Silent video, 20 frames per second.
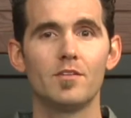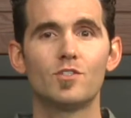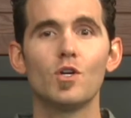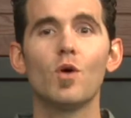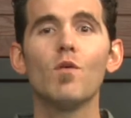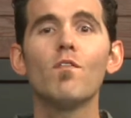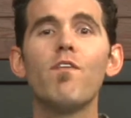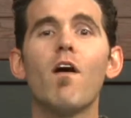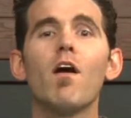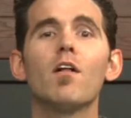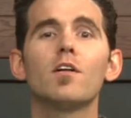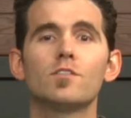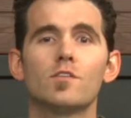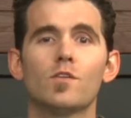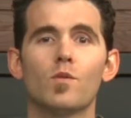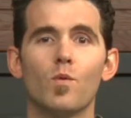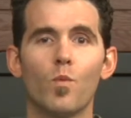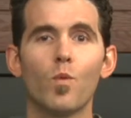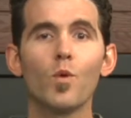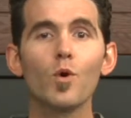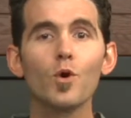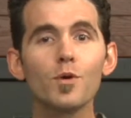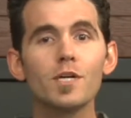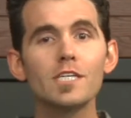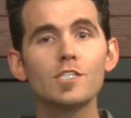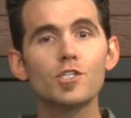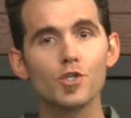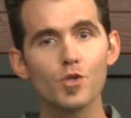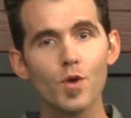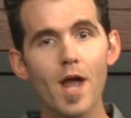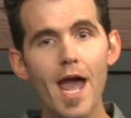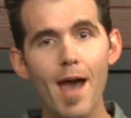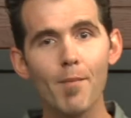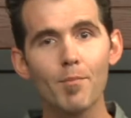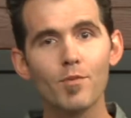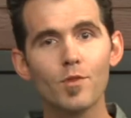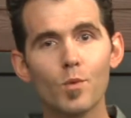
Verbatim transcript: Don't fall into the worry trap.